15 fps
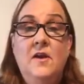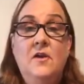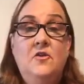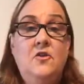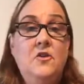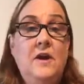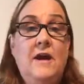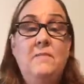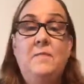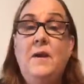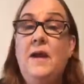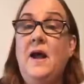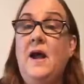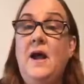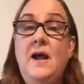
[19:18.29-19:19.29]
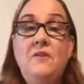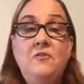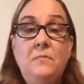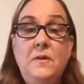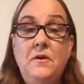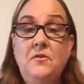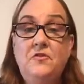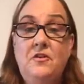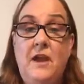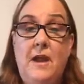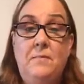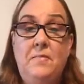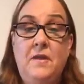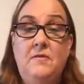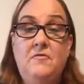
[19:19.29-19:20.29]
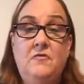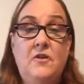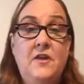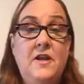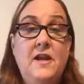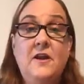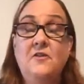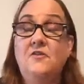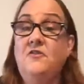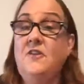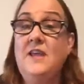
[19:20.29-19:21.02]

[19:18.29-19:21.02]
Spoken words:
Could I have been a hospital chaplain for years?